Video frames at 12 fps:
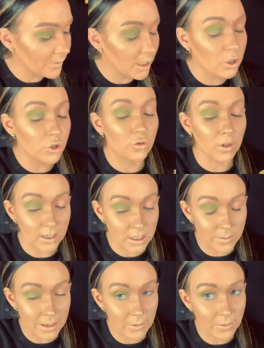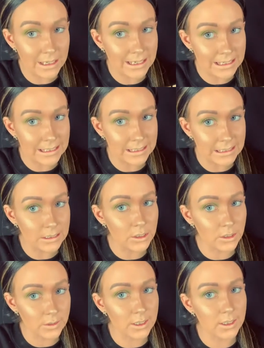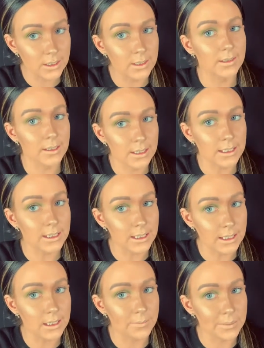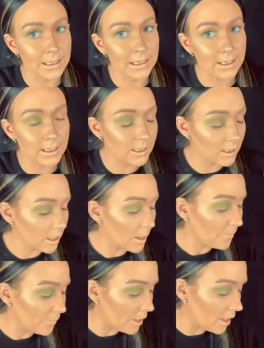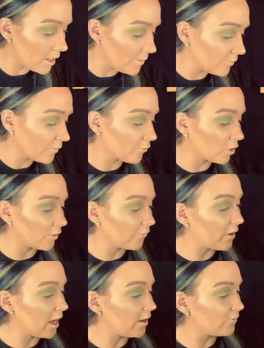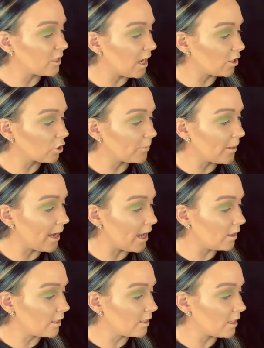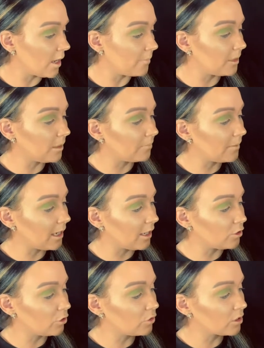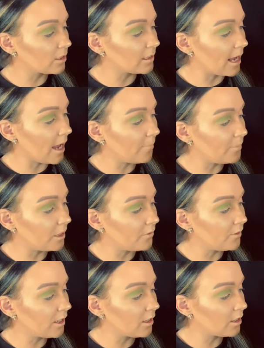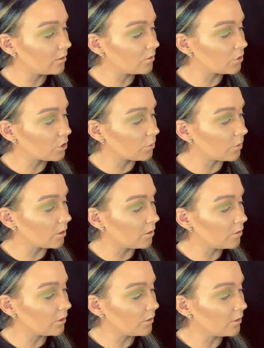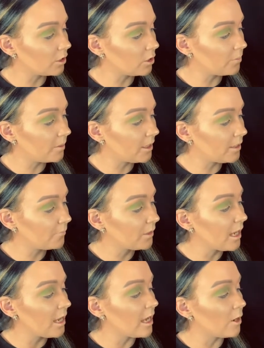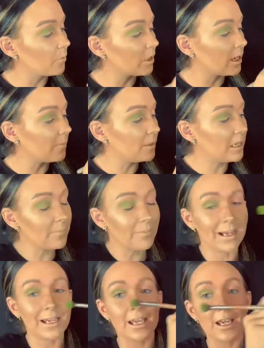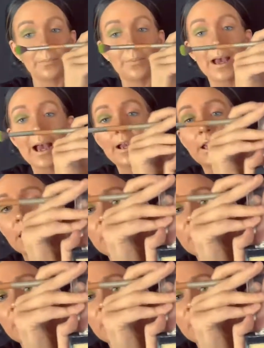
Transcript: trust me when I tell you it has a lot of kickback. But for a $5 palette, I mean, man, you just tap in there, swirl it a little bit. And what I mean by kickback,